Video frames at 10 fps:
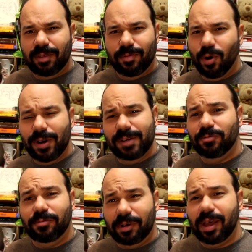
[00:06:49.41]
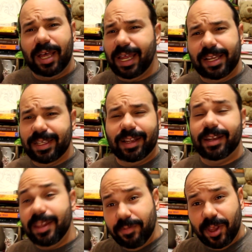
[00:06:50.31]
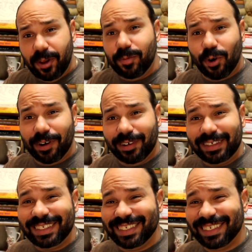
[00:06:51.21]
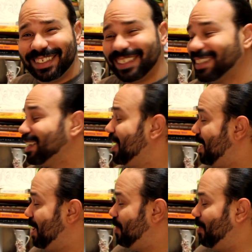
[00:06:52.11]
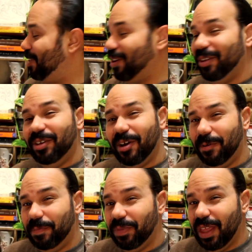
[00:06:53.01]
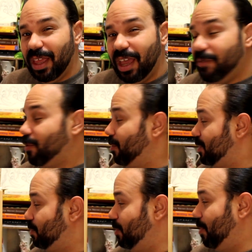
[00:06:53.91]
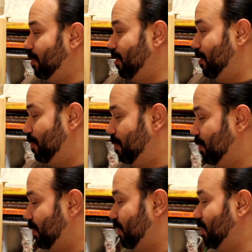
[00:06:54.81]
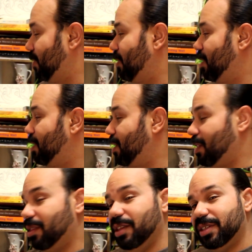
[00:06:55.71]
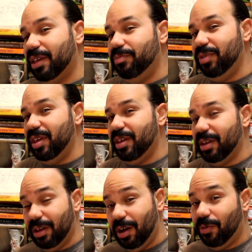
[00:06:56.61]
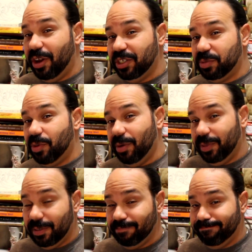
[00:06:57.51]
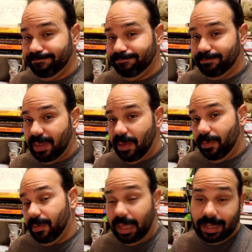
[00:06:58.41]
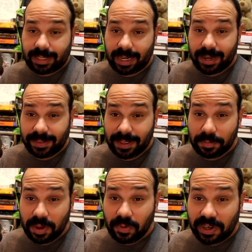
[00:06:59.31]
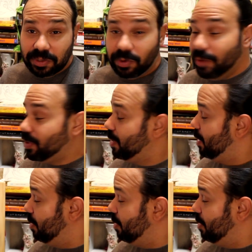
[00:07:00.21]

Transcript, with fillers: Morton, leave me alone, Morton. Well, there you go. And of course, we all know this can be a writer's prompt. Like I said, I didn't think it could be a writer's prompt.